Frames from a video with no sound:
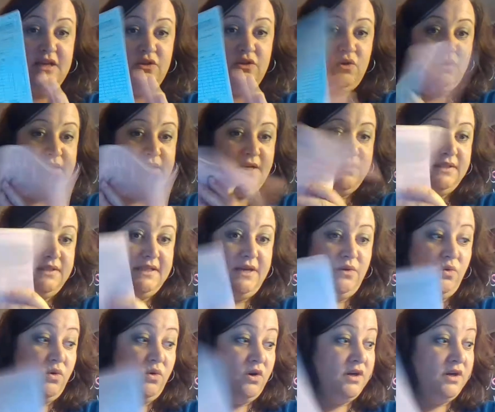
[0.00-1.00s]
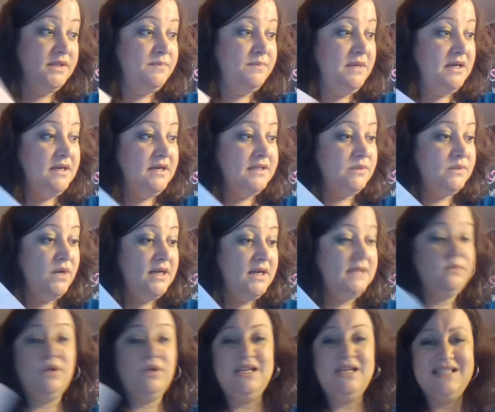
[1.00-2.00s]
those outside orders. Because what
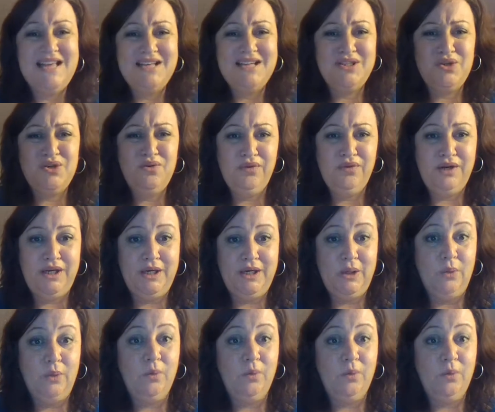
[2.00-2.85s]
does that do for you?